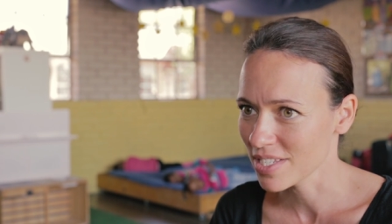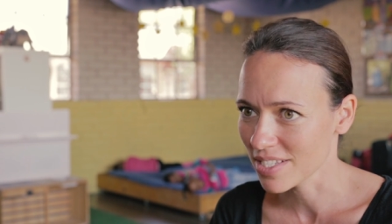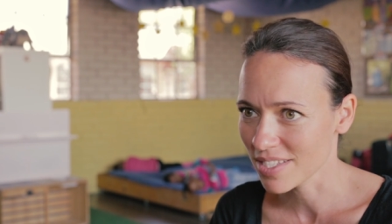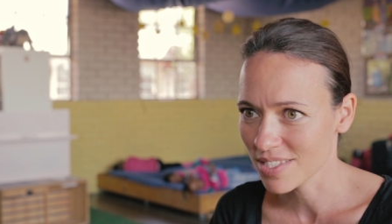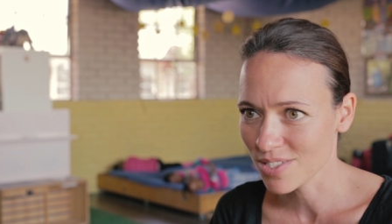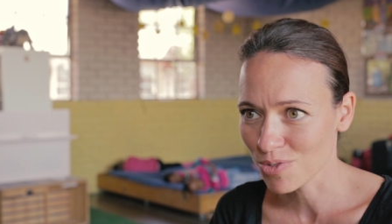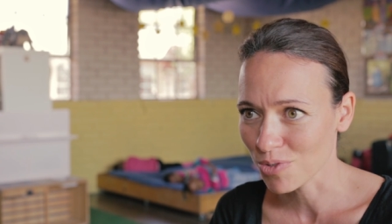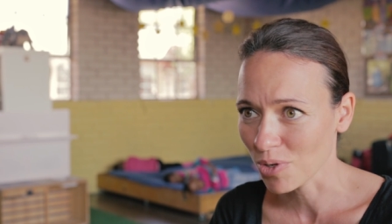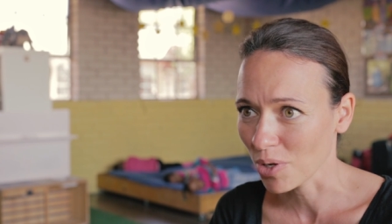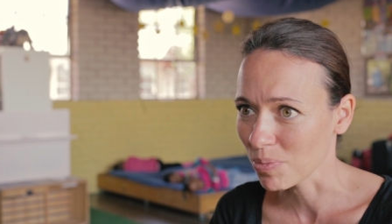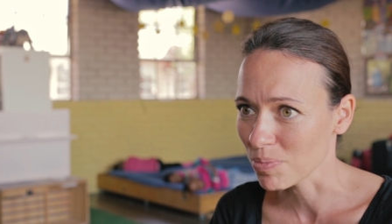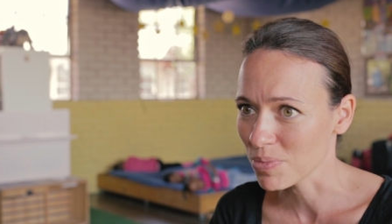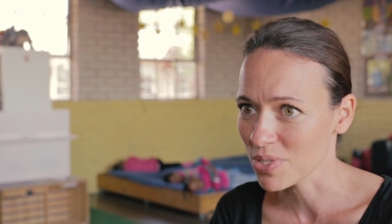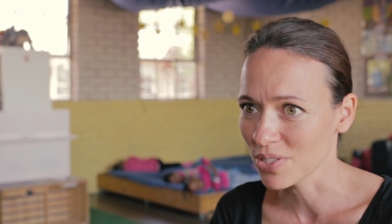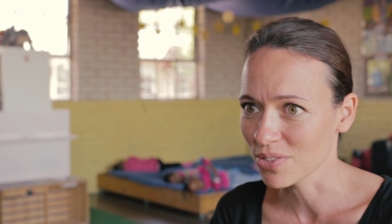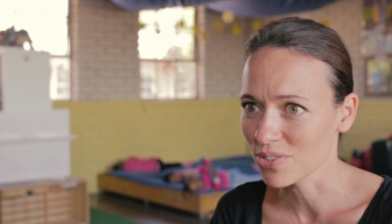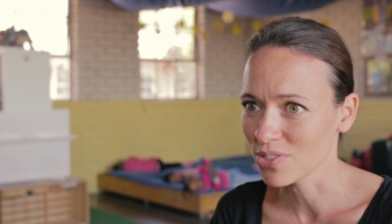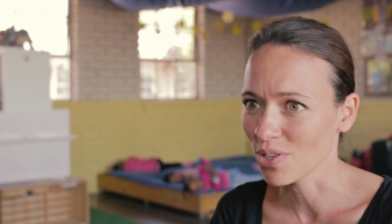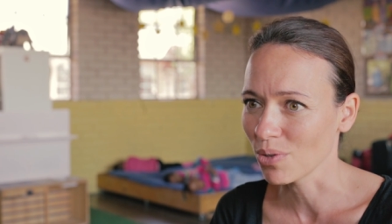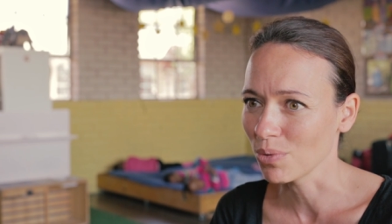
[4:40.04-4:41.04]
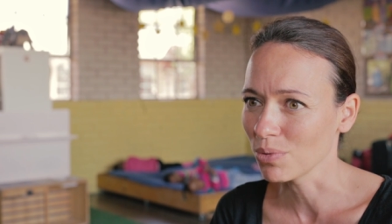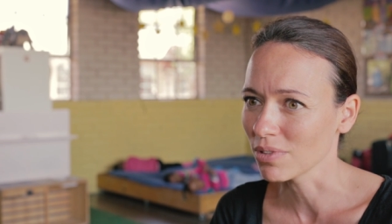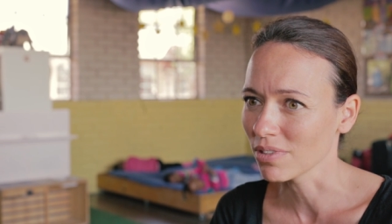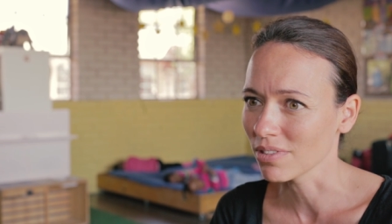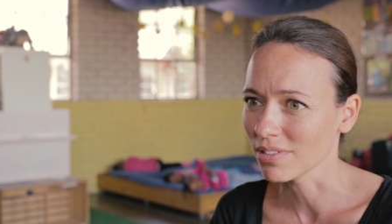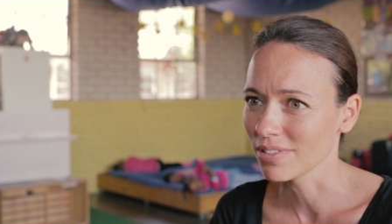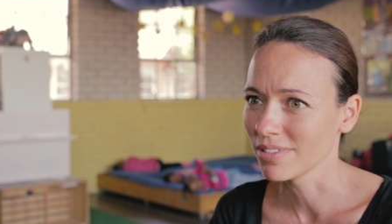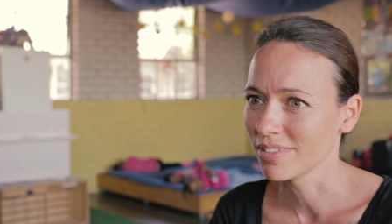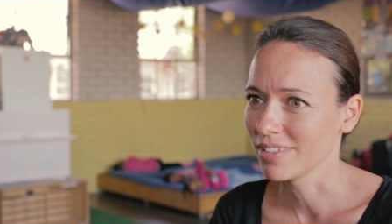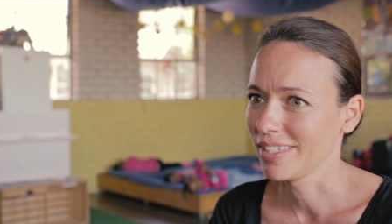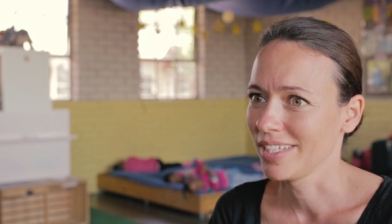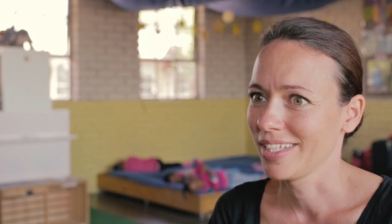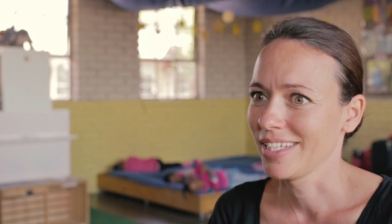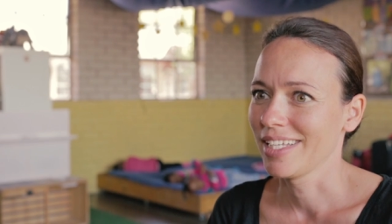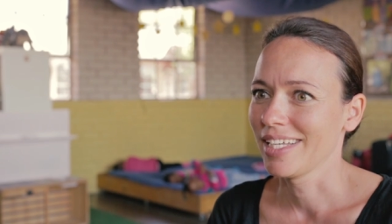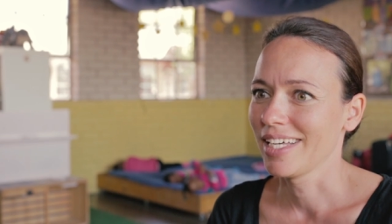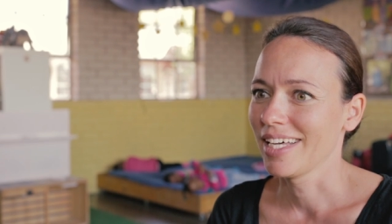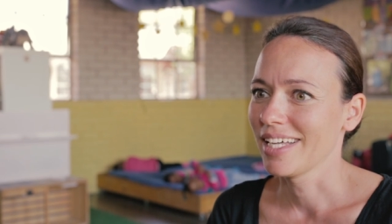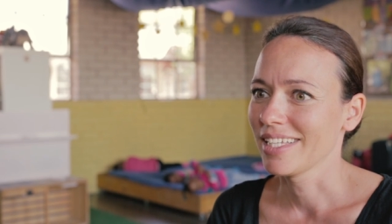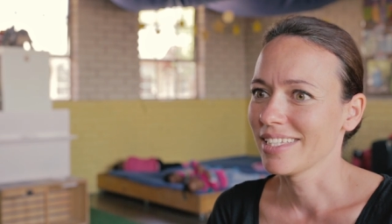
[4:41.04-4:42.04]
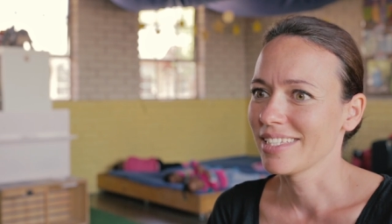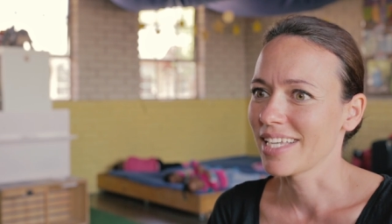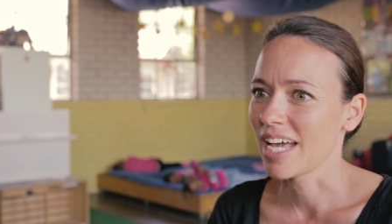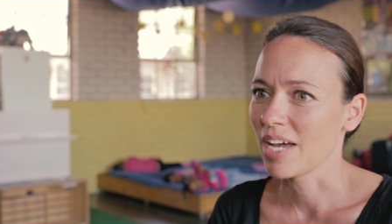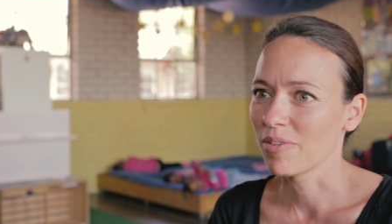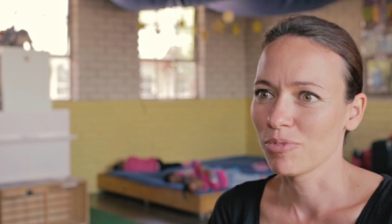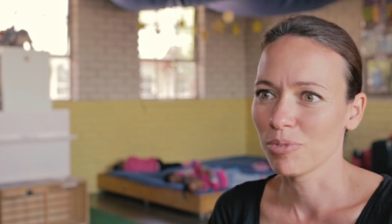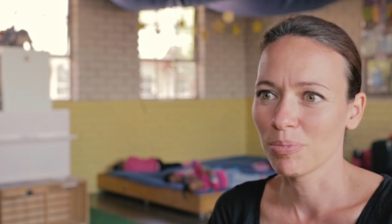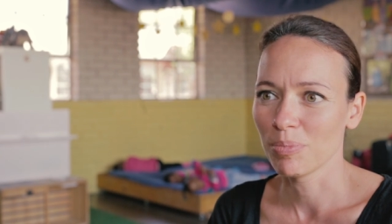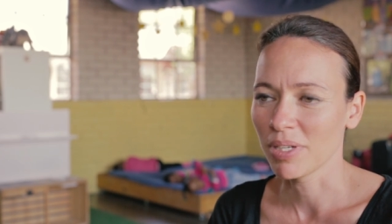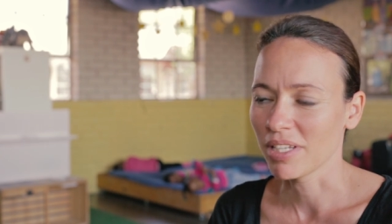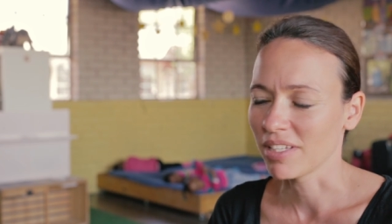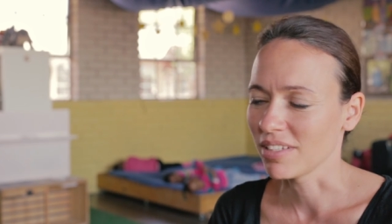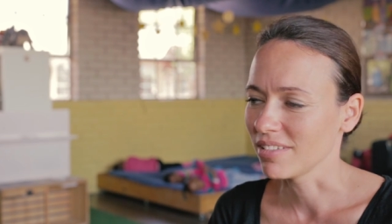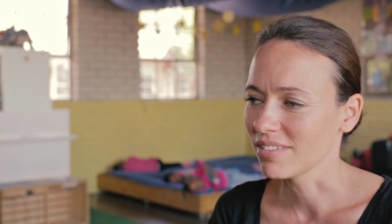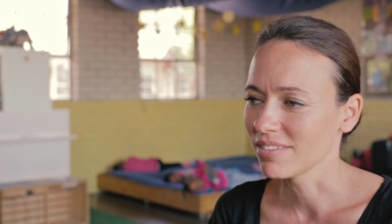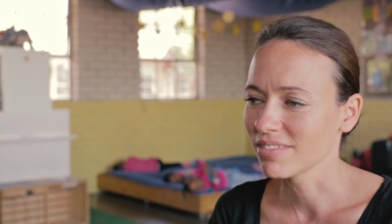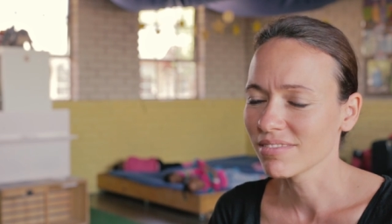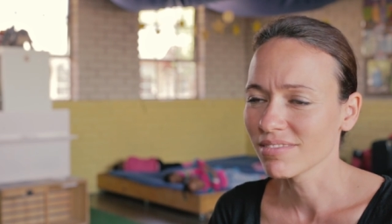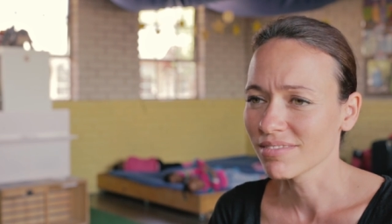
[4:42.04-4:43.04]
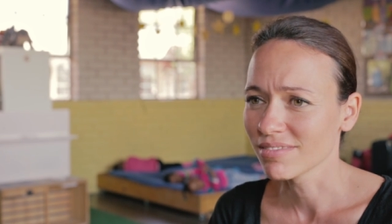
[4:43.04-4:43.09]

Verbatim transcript: six groups in total, that would be